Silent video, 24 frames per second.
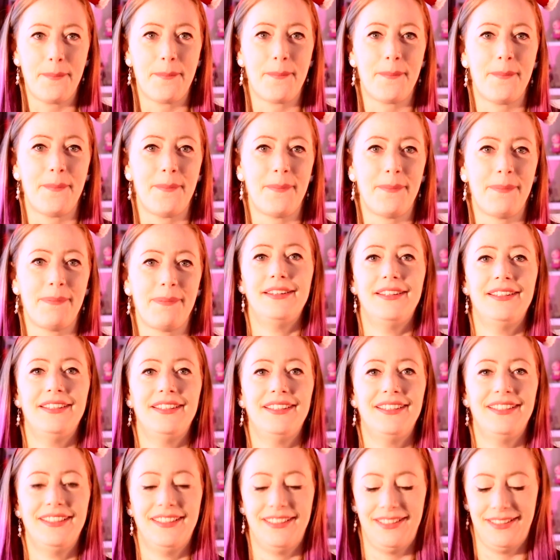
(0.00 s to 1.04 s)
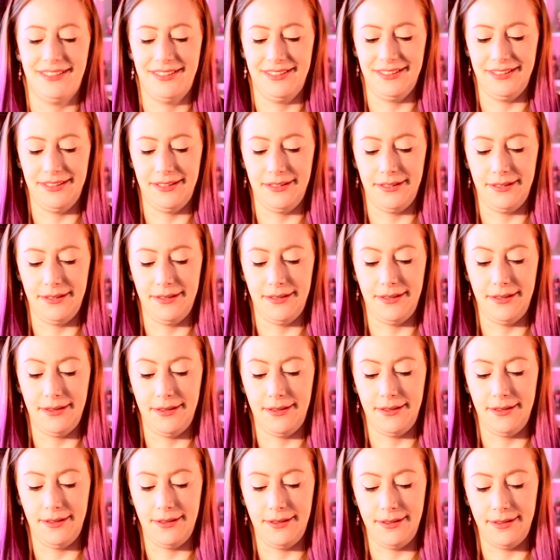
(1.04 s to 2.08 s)

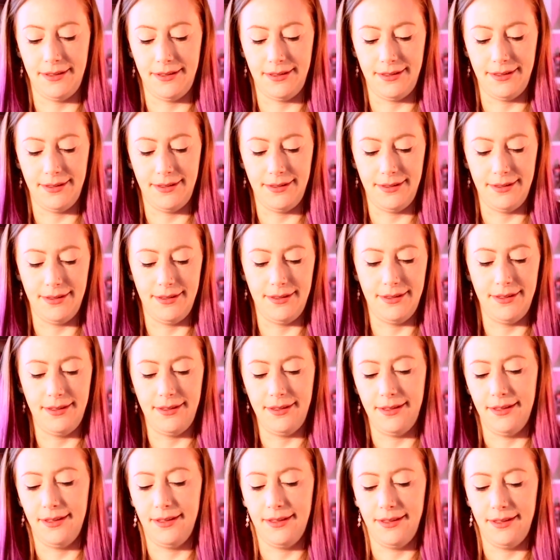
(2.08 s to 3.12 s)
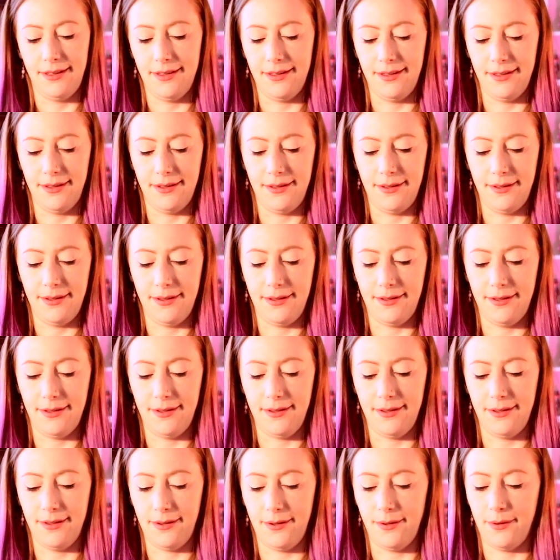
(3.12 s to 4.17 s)

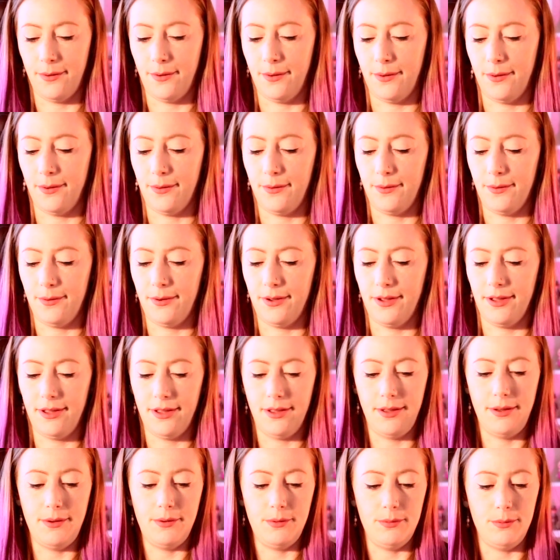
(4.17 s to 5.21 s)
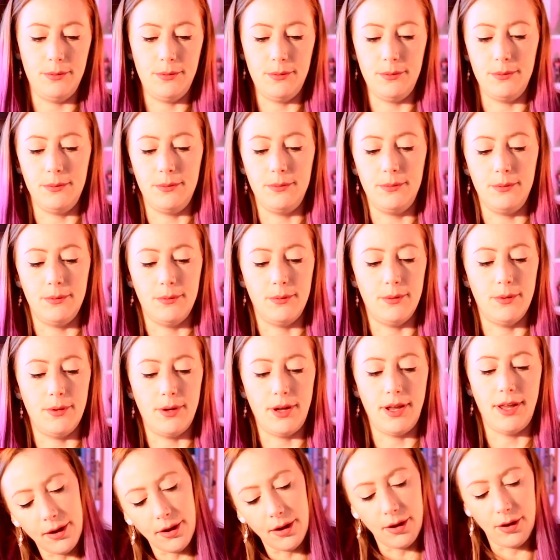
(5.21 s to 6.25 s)

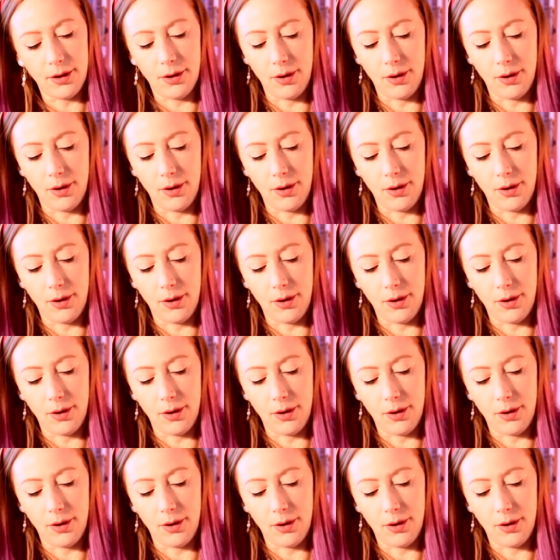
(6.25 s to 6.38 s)
[no speech]